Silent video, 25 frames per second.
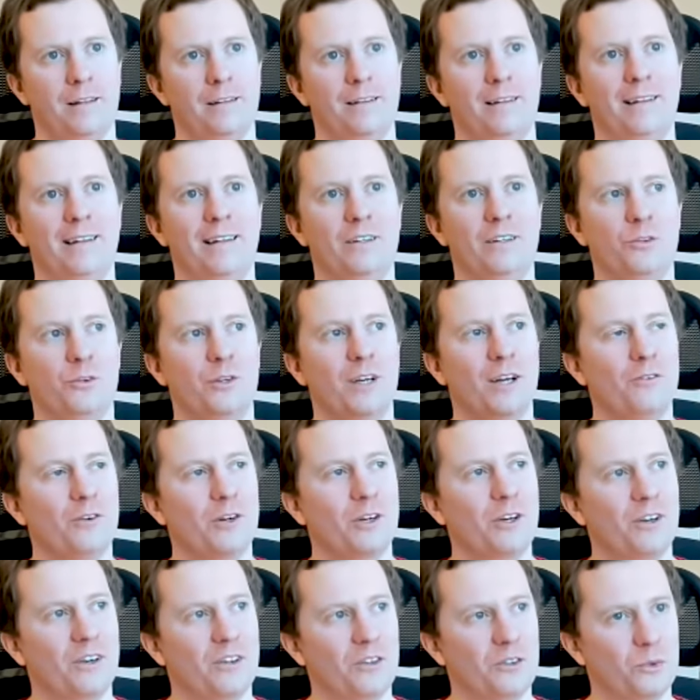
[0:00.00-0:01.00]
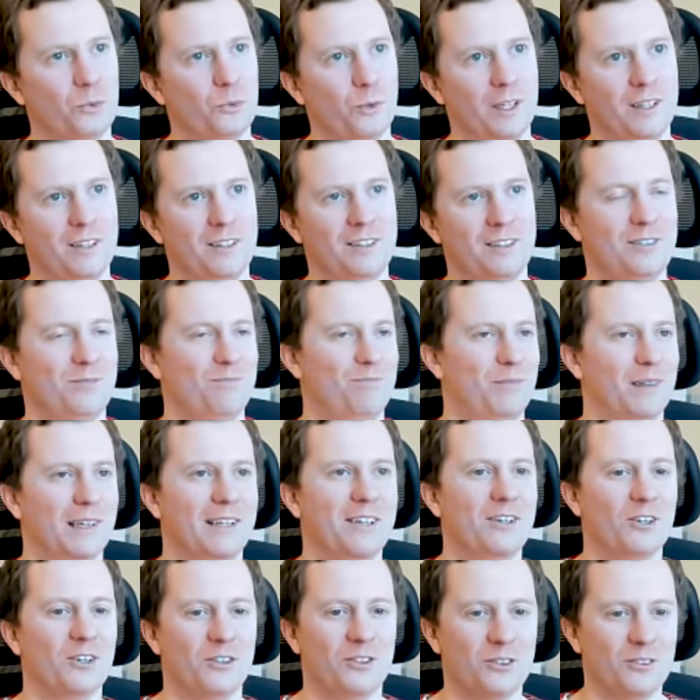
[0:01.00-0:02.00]
you're never going to switch
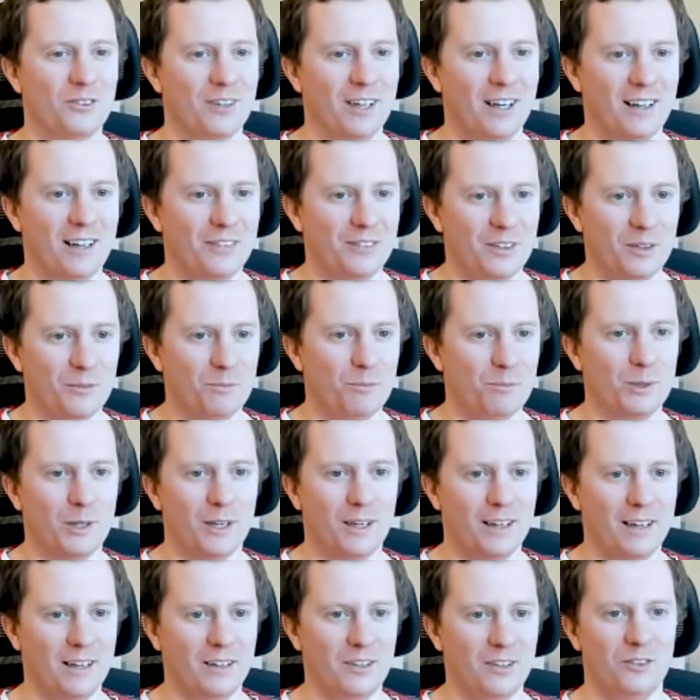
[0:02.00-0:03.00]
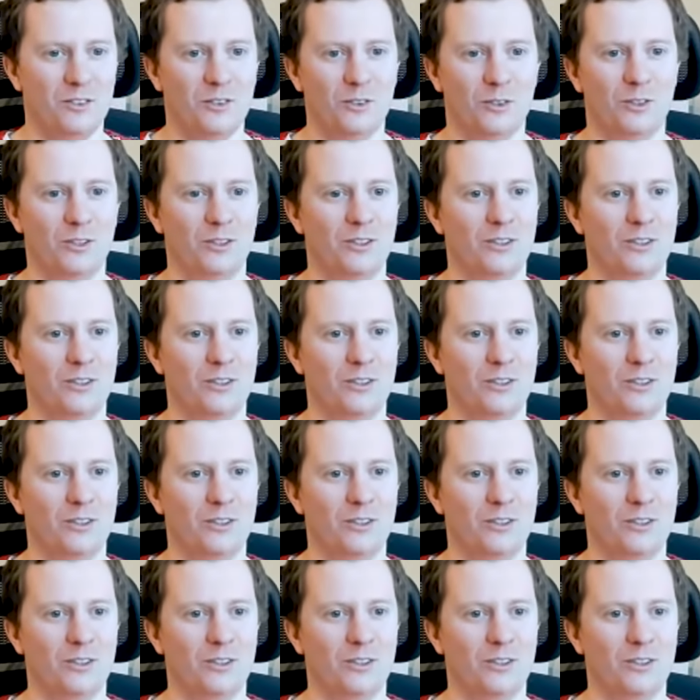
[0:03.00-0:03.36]
because of that the price or,